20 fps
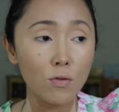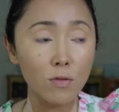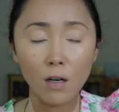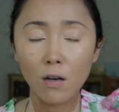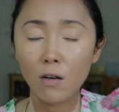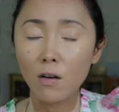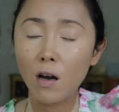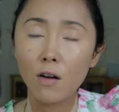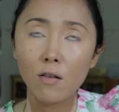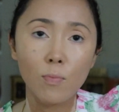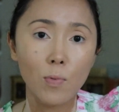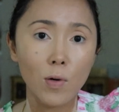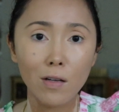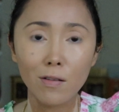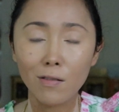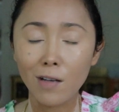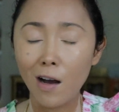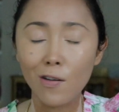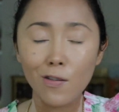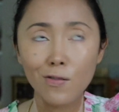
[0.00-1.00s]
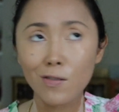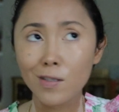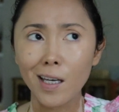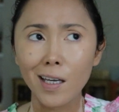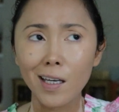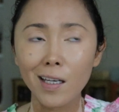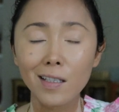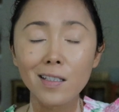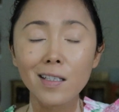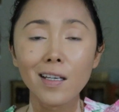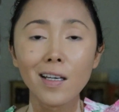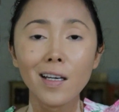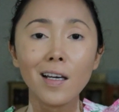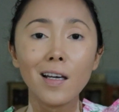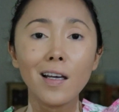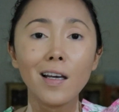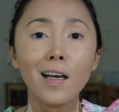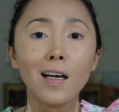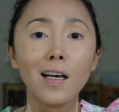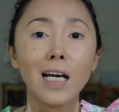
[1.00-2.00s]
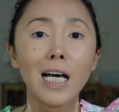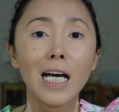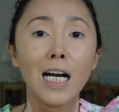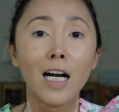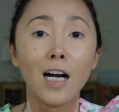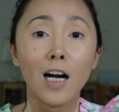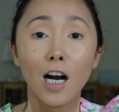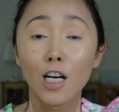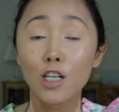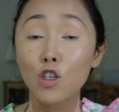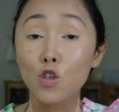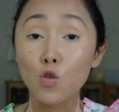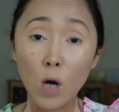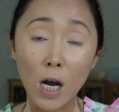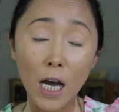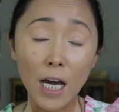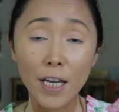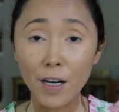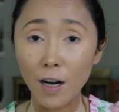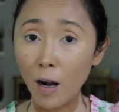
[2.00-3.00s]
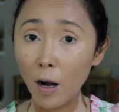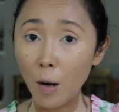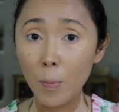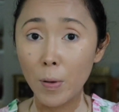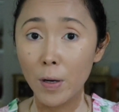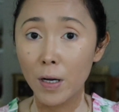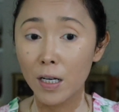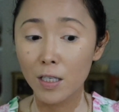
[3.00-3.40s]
I don't know how you say it, are dried up.